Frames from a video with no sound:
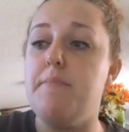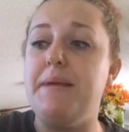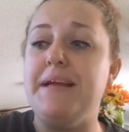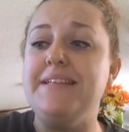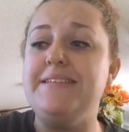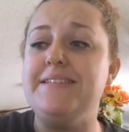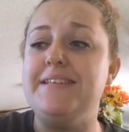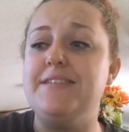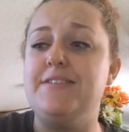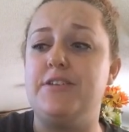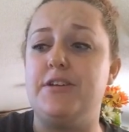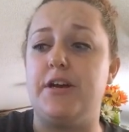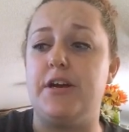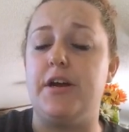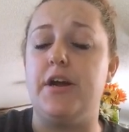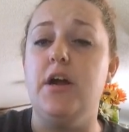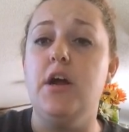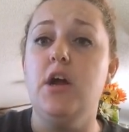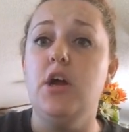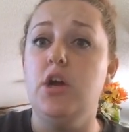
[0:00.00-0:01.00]
My
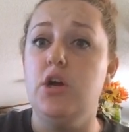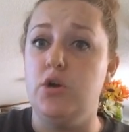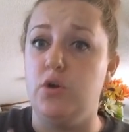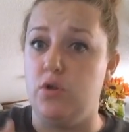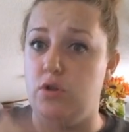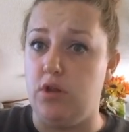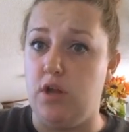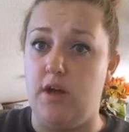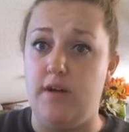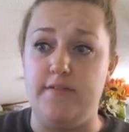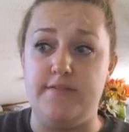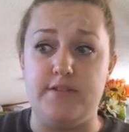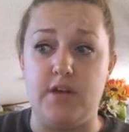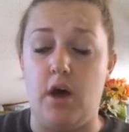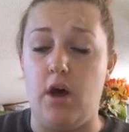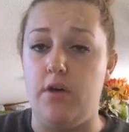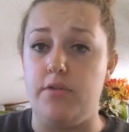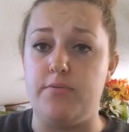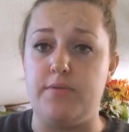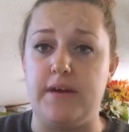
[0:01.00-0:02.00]
sister, who loves
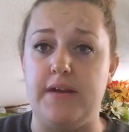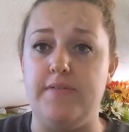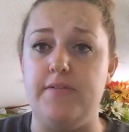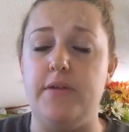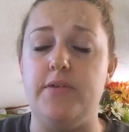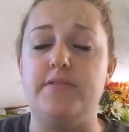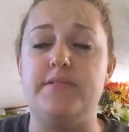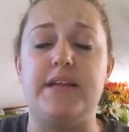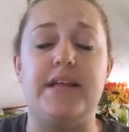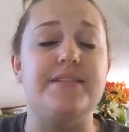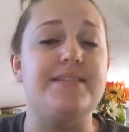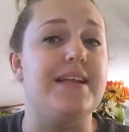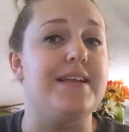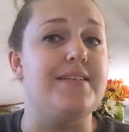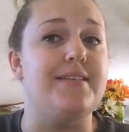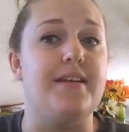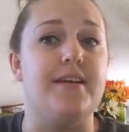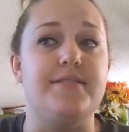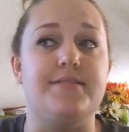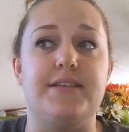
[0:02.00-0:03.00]
all three of those scents
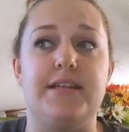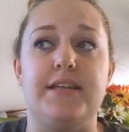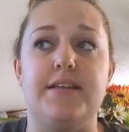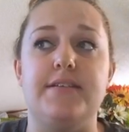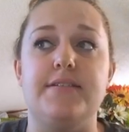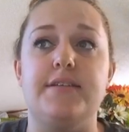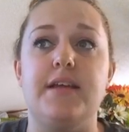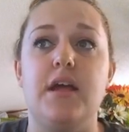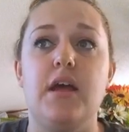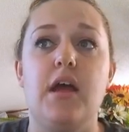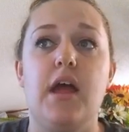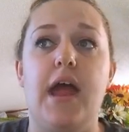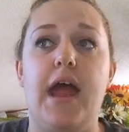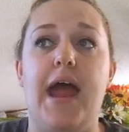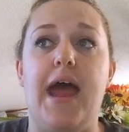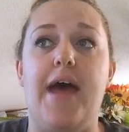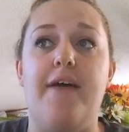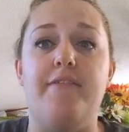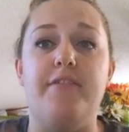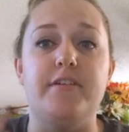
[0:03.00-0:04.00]
and doesn't
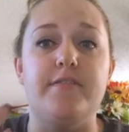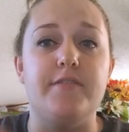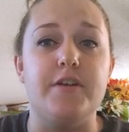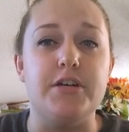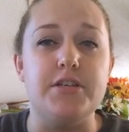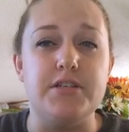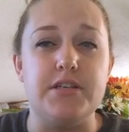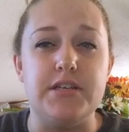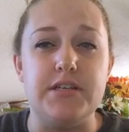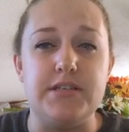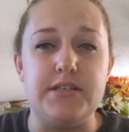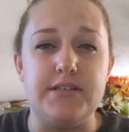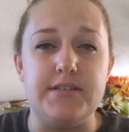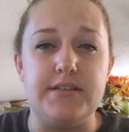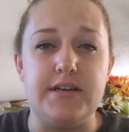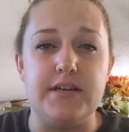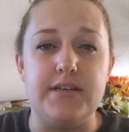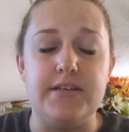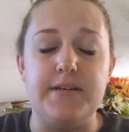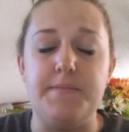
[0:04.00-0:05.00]
have an aversion to
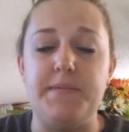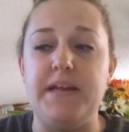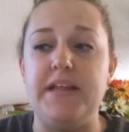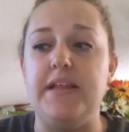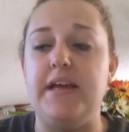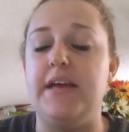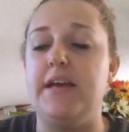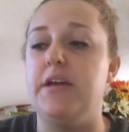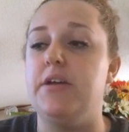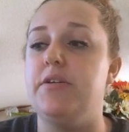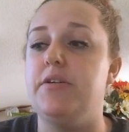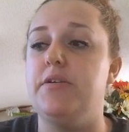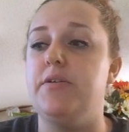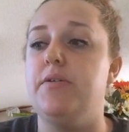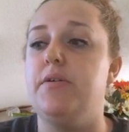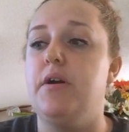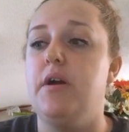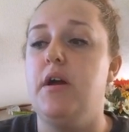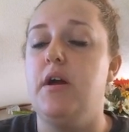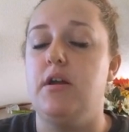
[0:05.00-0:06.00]
Serendipity
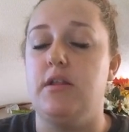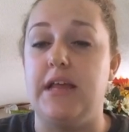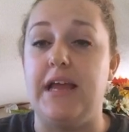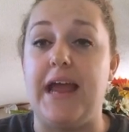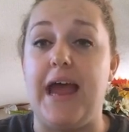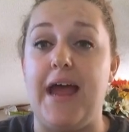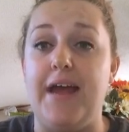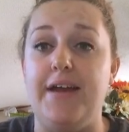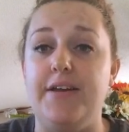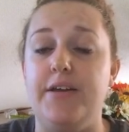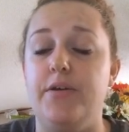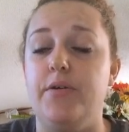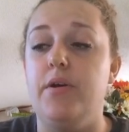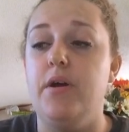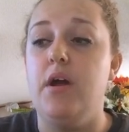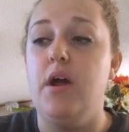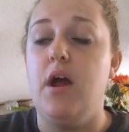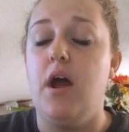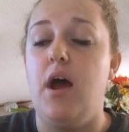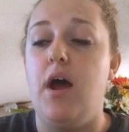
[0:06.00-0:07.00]
like I do,
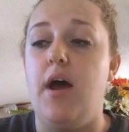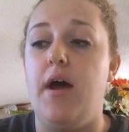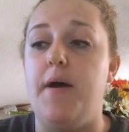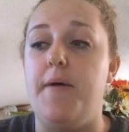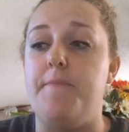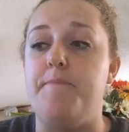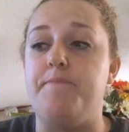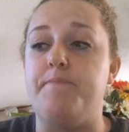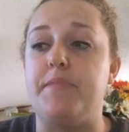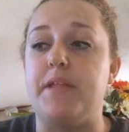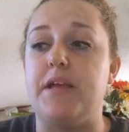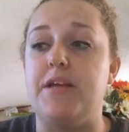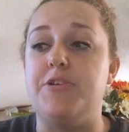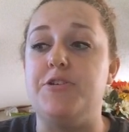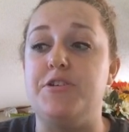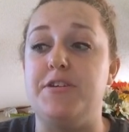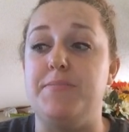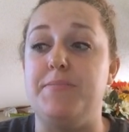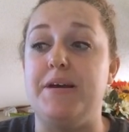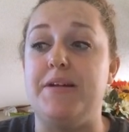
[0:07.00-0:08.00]

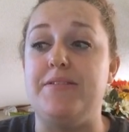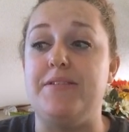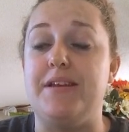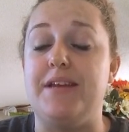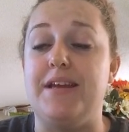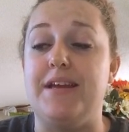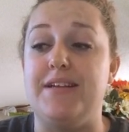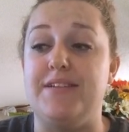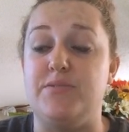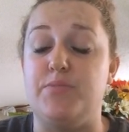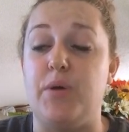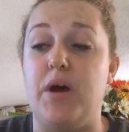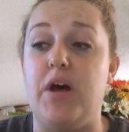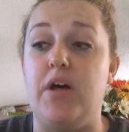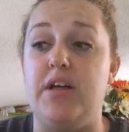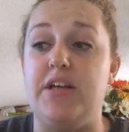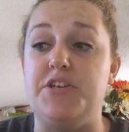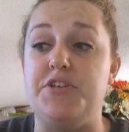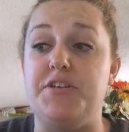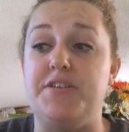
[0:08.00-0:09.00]
she melted it as
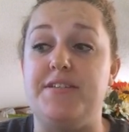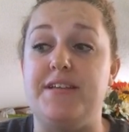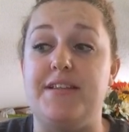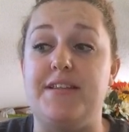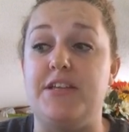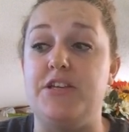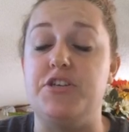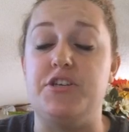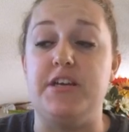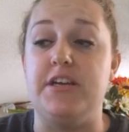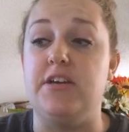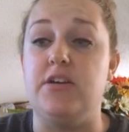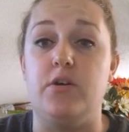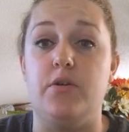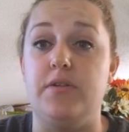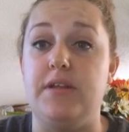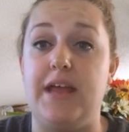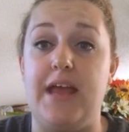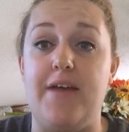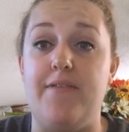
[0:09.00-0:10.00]
well, and she said that she could
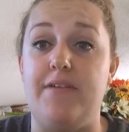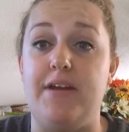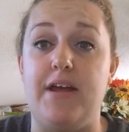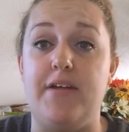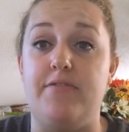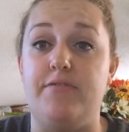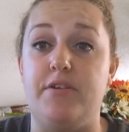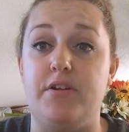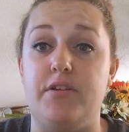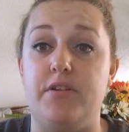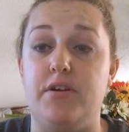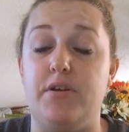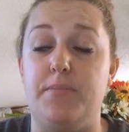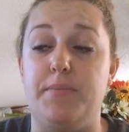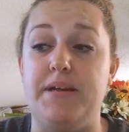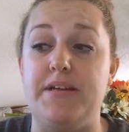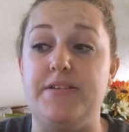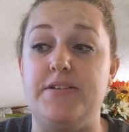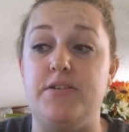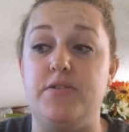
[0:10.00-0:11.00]
only have it on for a little
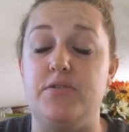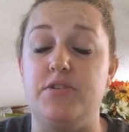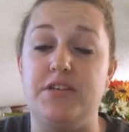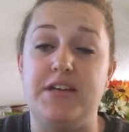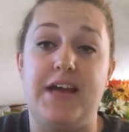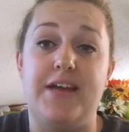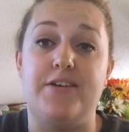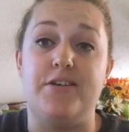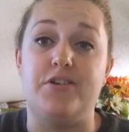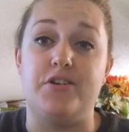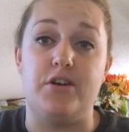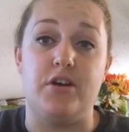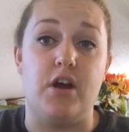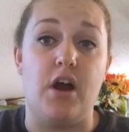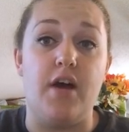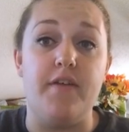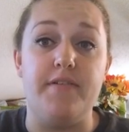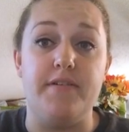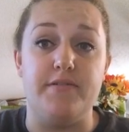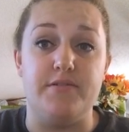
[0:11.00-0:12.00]
bit too. She had to turn it
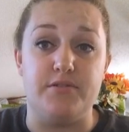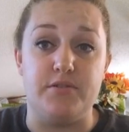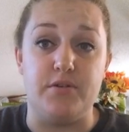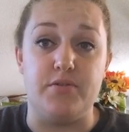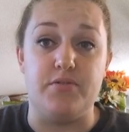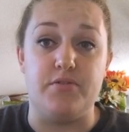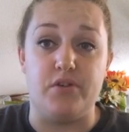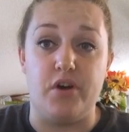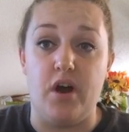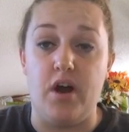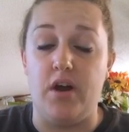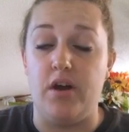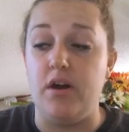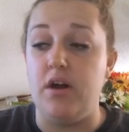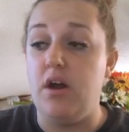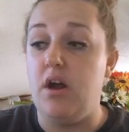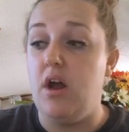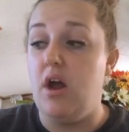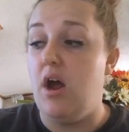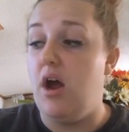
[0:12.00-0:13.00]
off. It was so strong.